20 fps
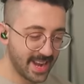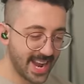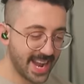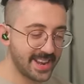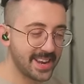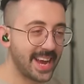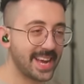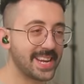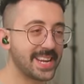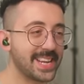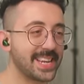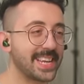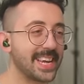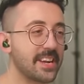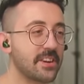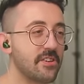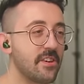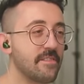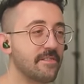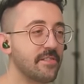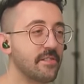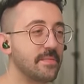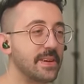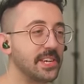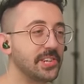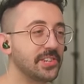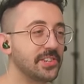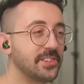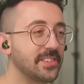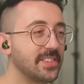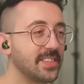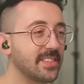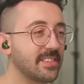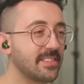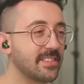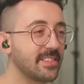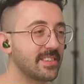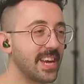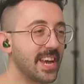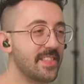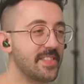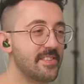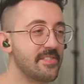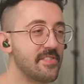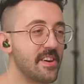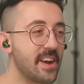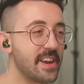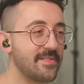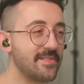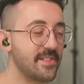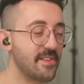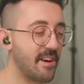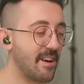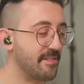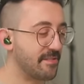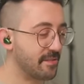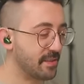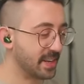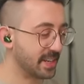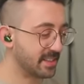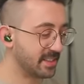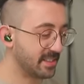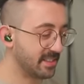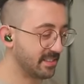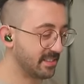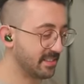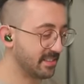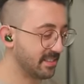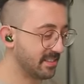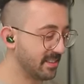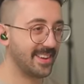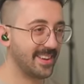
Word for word: And I didn't get confirmation on this, and they're not even offering steel.